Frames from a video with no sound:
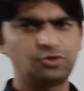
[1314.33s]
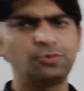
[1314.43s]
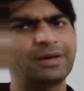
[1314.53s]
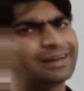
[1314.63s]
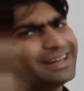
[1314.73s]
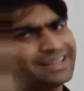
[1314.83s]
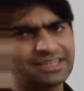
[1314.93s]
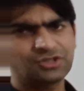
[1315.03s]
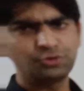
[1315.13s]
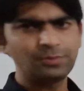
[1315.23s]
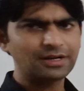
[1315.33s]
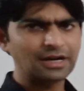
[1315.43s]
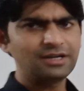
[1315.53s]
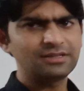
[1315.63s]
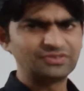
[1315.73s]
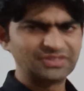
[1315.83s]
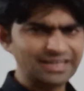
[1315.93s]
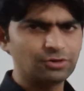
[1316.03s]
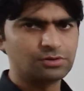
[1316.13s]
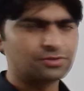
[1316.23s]
You may write x, you may write
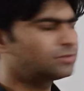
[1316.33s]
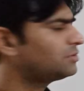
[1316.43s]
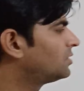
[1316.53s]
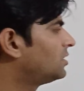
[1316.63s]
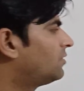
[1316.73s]
z also.